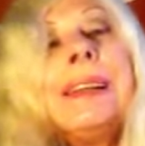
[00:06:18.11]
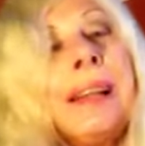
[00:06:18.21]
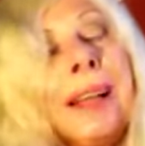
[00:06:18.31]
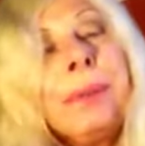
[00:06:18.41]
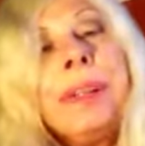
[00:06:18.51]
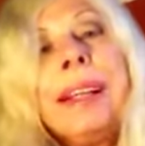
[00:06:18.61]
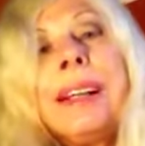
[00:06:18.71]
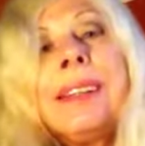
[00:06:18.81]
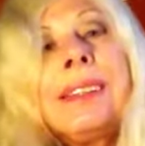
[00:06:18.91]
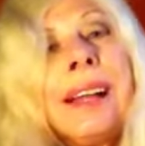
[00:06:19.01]
and we get
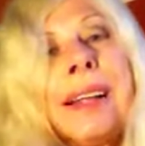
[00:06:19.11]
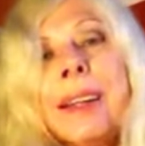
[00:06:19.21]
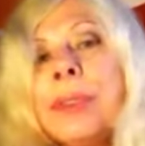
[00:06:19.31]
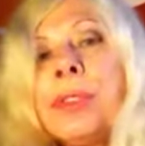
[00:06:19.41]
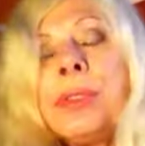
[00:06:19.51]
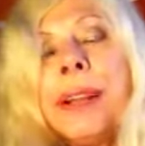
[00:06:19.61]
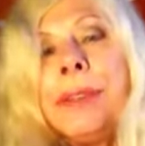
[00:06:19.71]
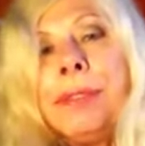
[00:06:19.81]
a lot of great